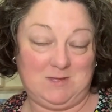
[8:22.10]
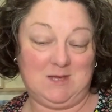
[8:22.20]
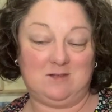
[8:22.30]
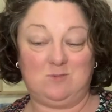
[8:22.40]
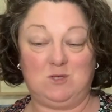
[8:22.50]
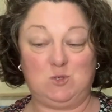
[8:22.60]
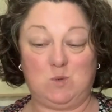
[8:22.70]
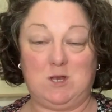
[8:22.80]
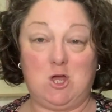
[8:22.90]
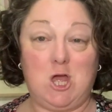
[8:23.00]
Guess which
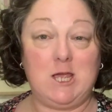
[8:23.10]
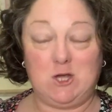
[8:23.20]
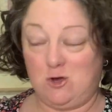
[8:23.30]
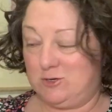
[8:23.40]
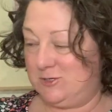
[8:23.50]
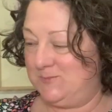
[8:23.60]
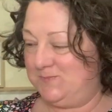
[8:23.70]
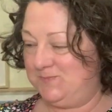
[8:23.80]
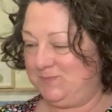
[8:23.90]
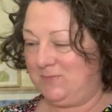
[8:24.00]
one I got?
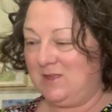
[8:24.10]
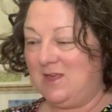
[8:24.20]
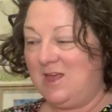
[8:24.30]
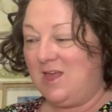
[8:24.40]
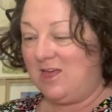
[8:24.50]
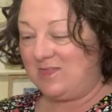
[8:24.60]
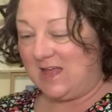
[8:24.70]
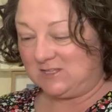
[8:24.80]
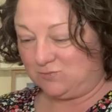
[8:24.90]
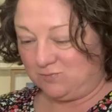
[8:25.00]

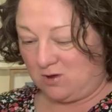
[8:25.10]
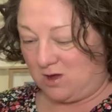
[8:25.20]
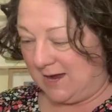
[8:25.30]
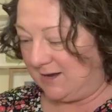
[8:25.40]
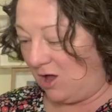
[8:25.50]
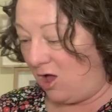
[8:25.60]
That's right.